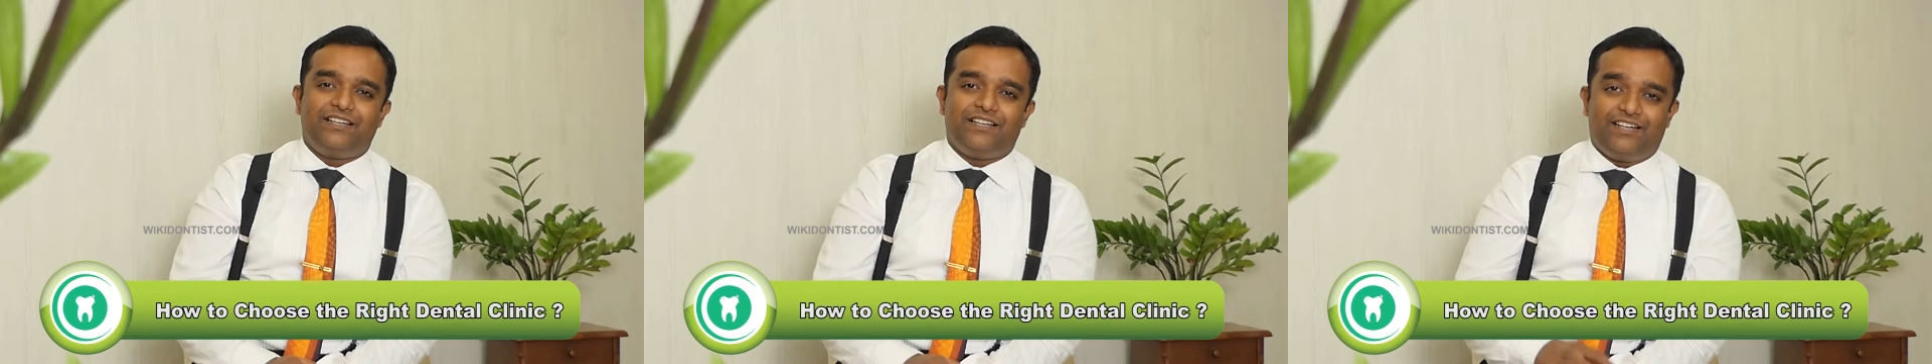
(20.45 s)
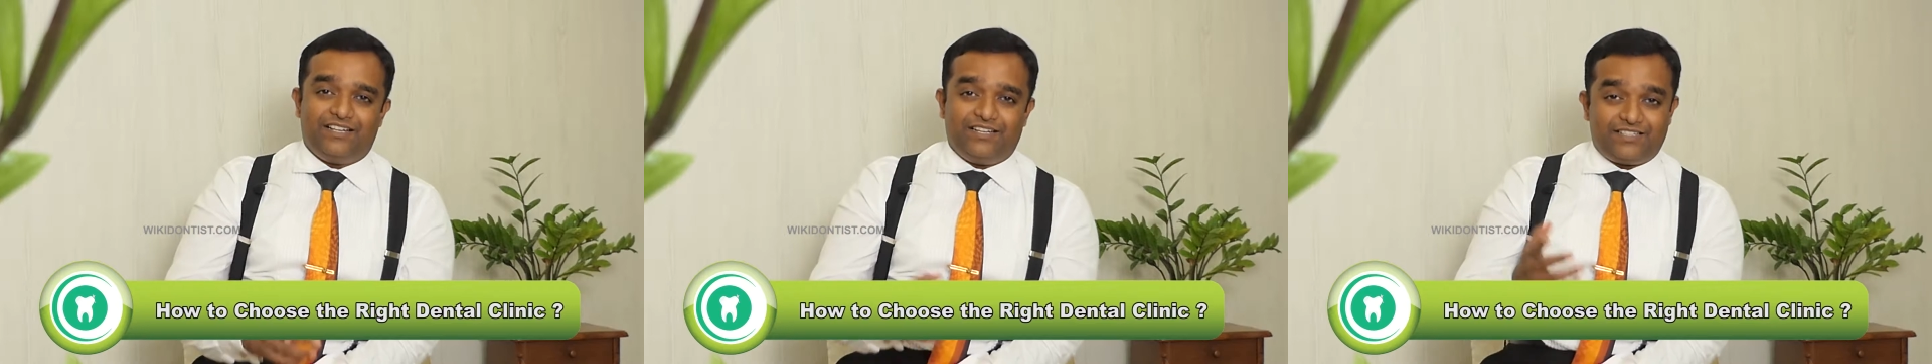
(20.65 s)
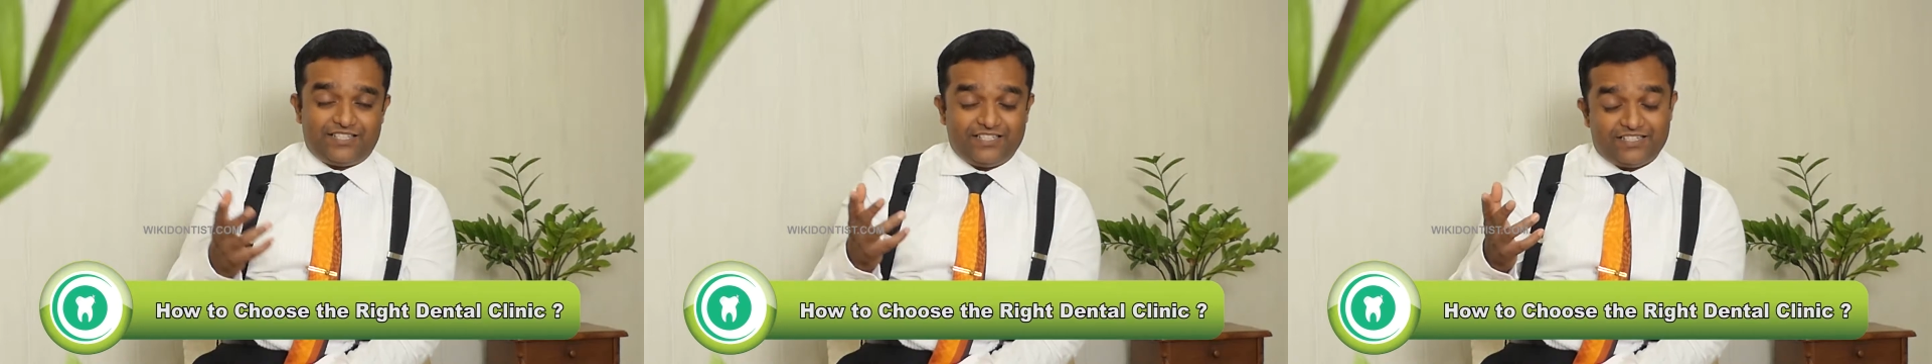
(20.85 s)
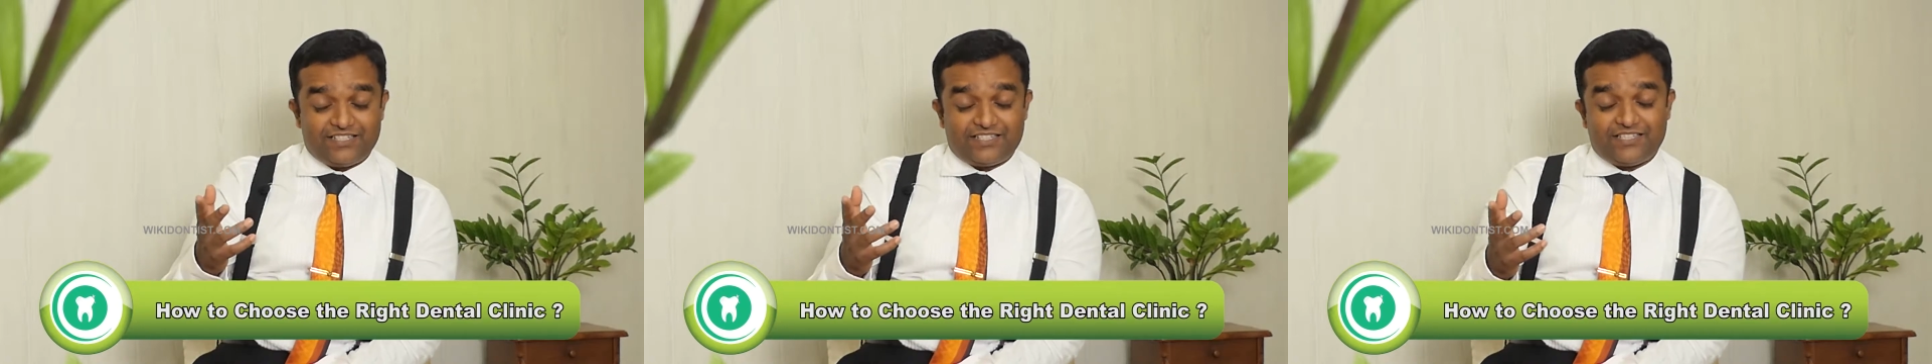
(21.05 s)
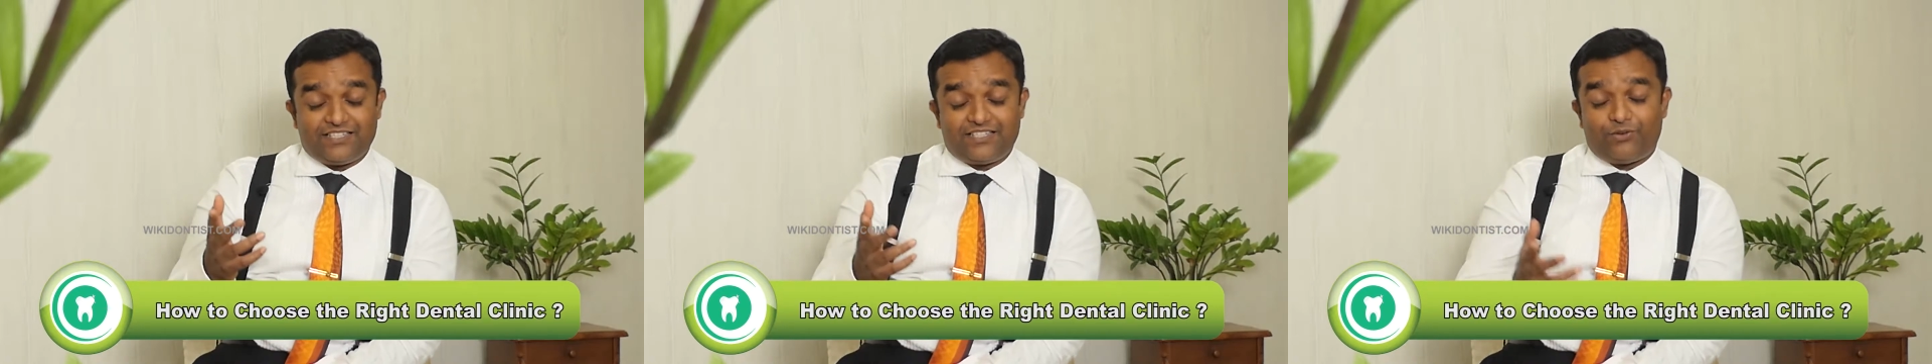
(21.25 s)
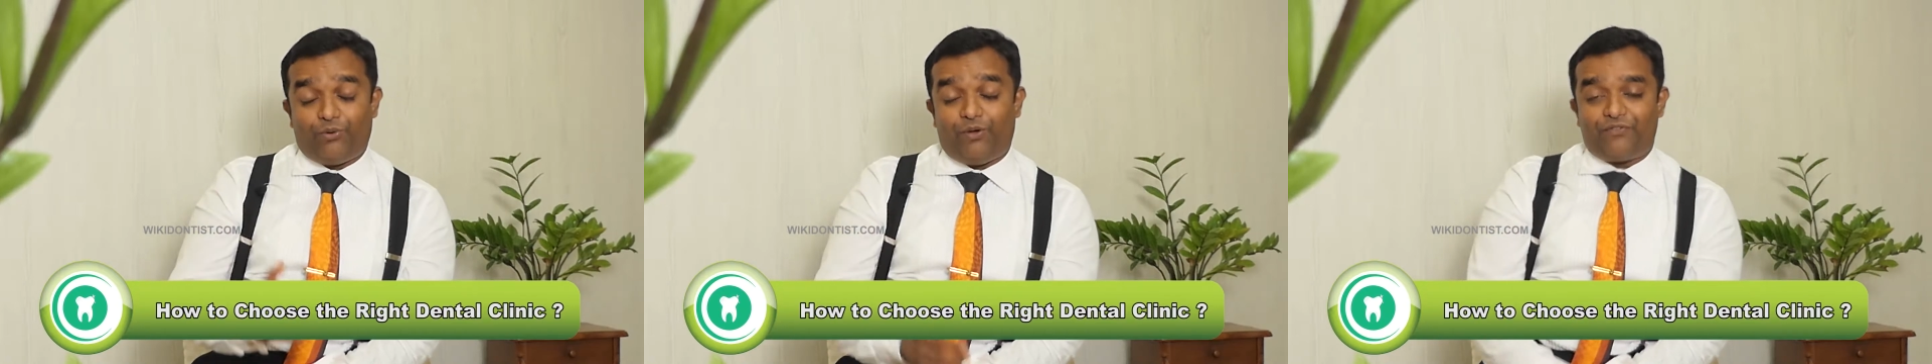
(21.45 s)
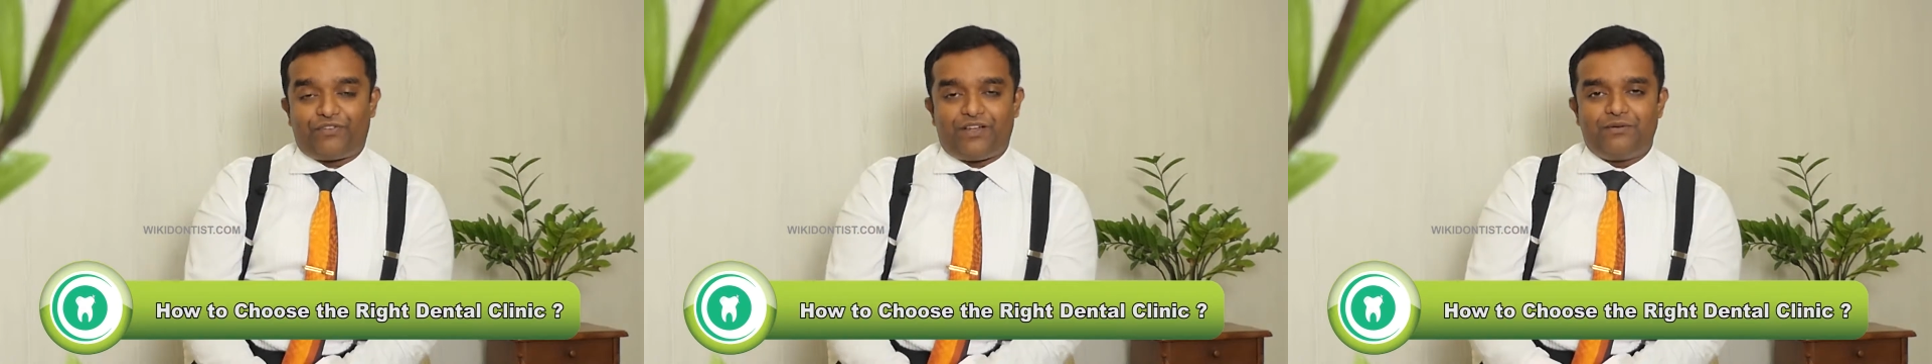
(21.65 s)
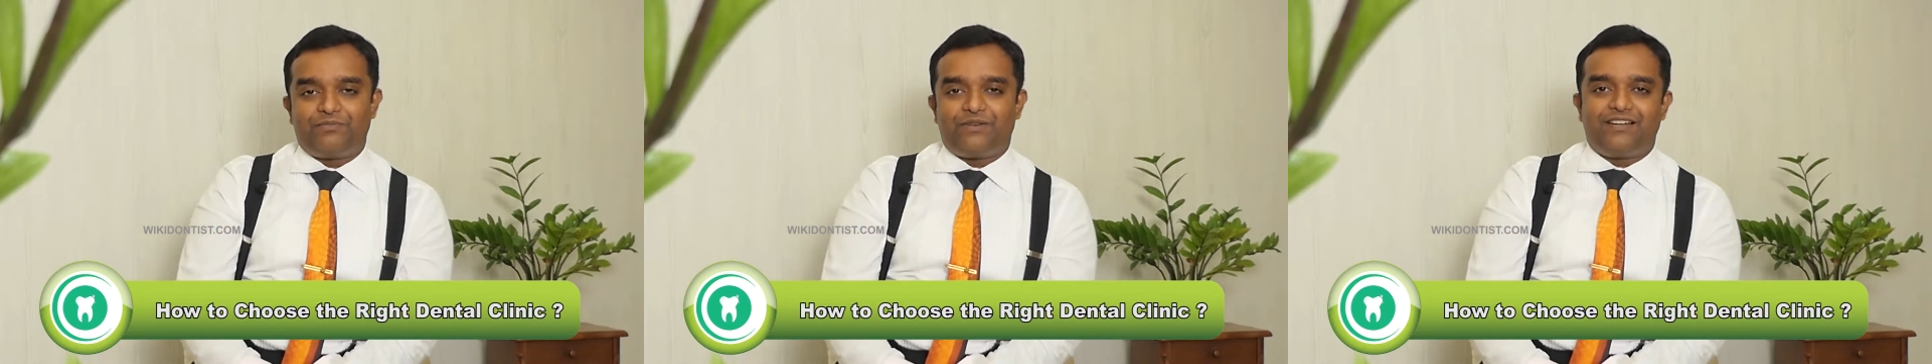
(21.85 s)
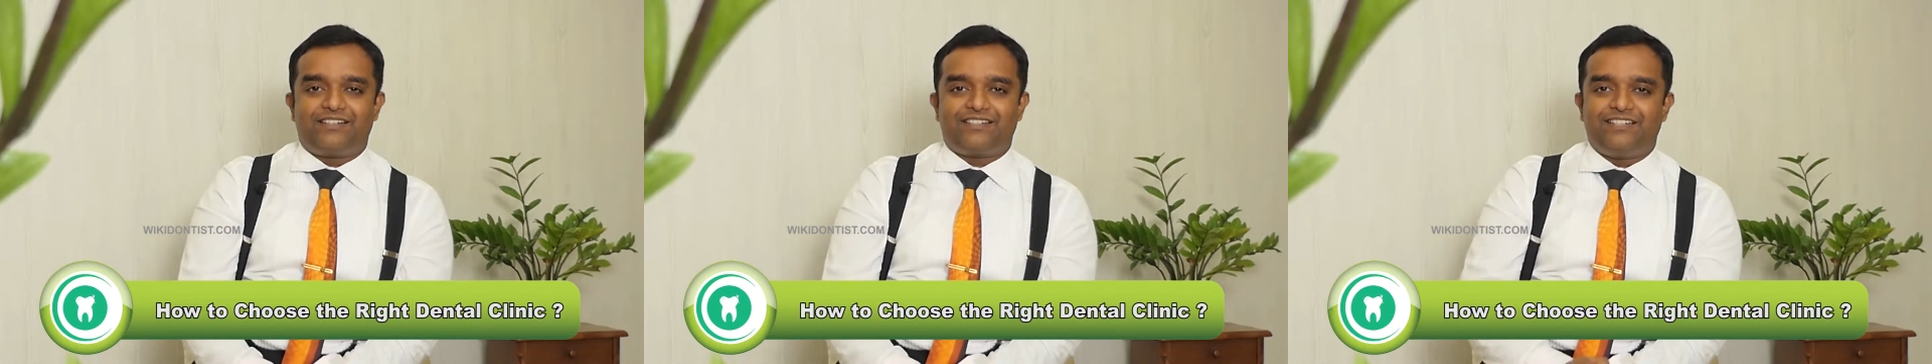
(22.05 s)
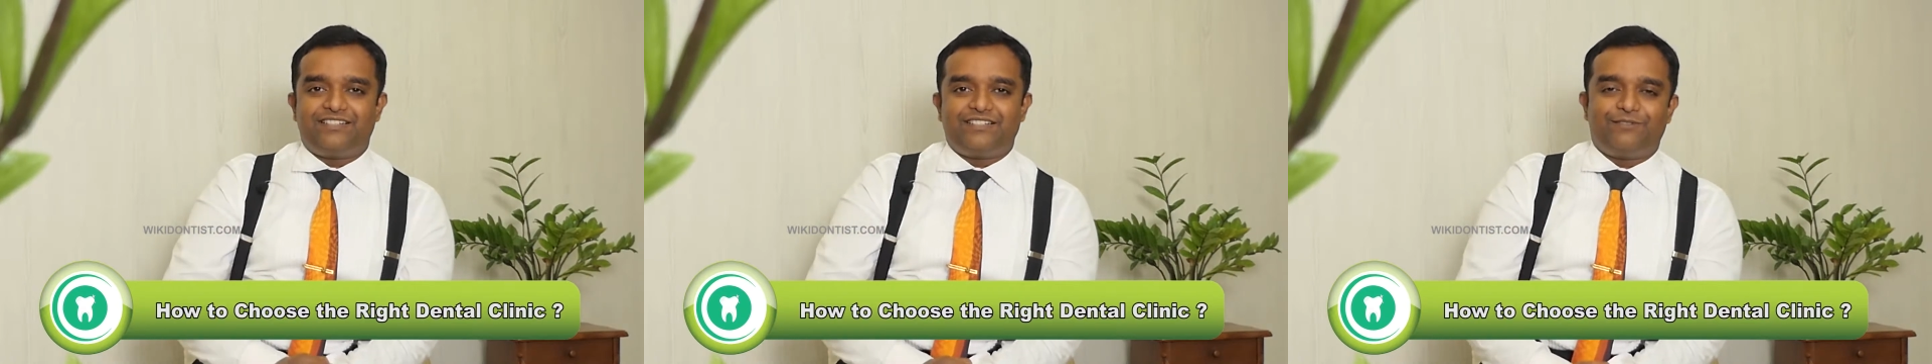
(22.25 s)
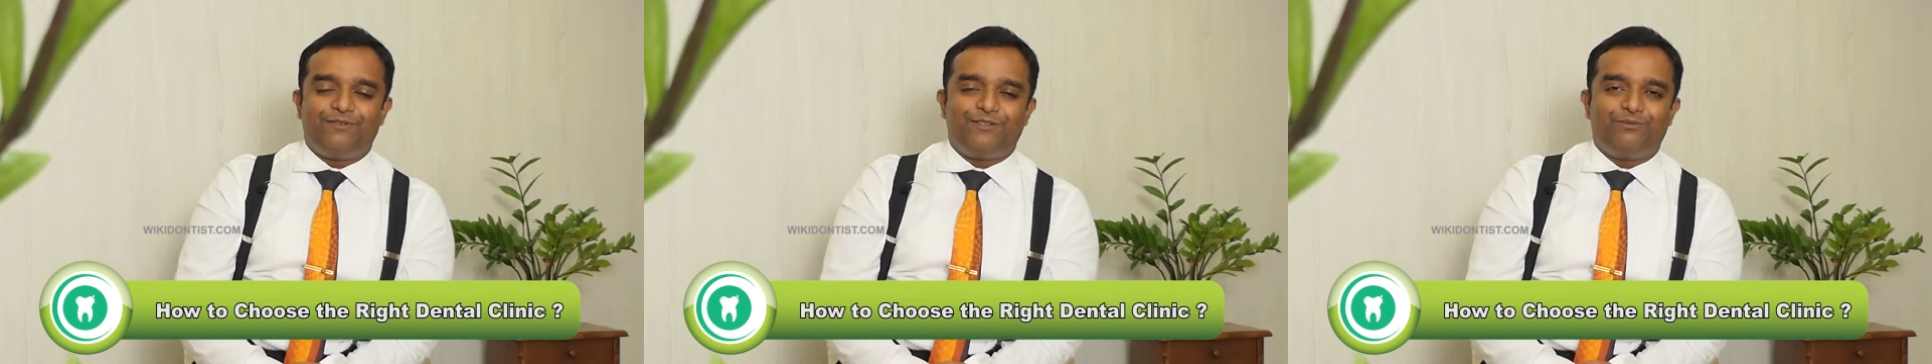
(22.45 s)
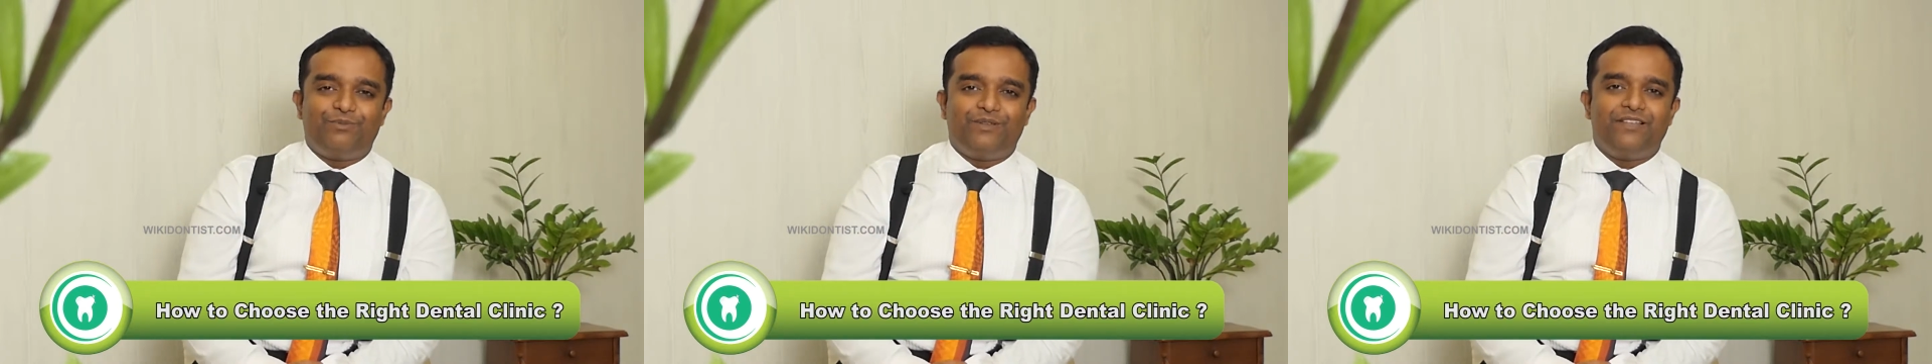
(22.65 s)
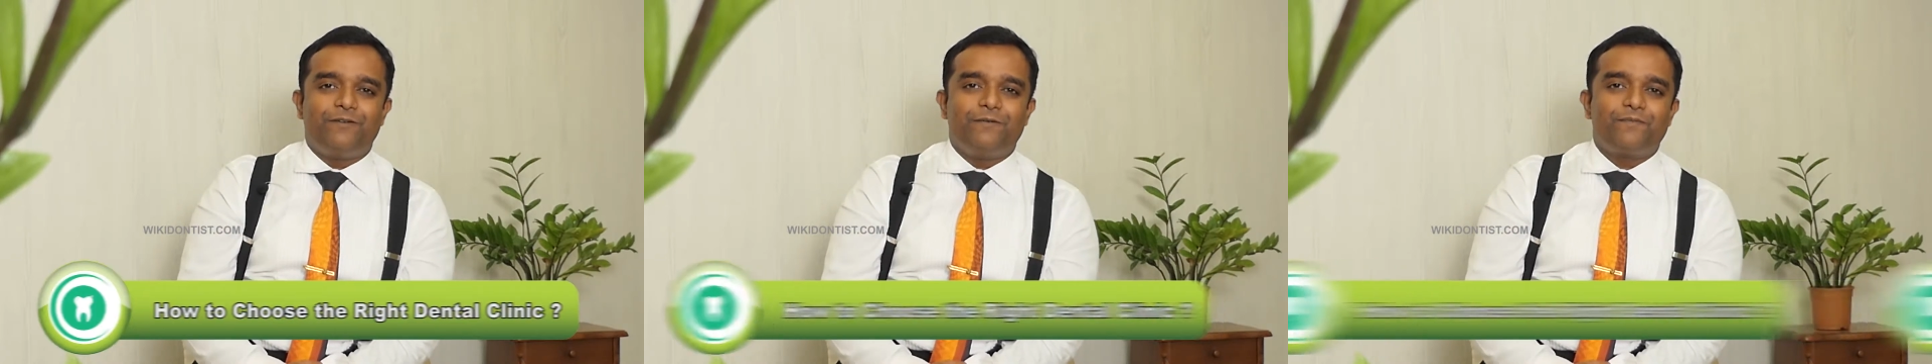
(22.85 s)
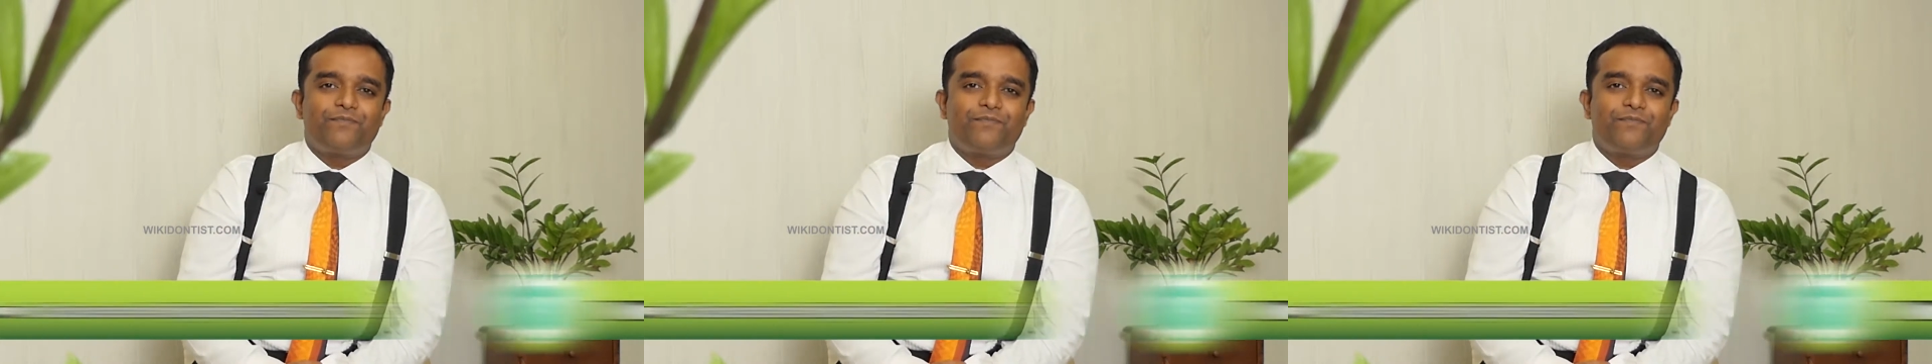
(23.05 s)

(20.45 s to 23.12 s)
uh, citizens who have come and treated with me.